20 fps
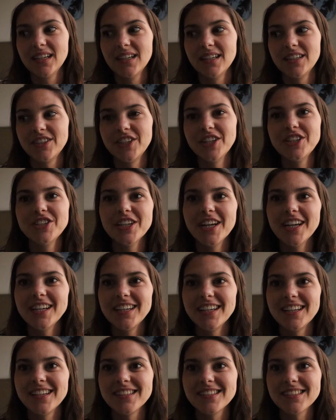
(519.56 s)

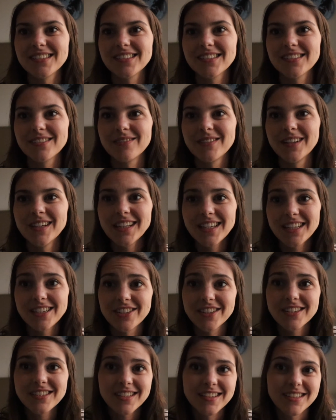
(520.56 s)
Shenzhen is really
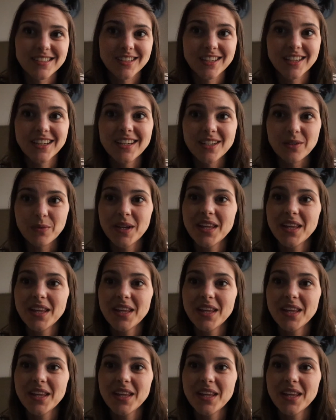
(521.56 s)
just as good.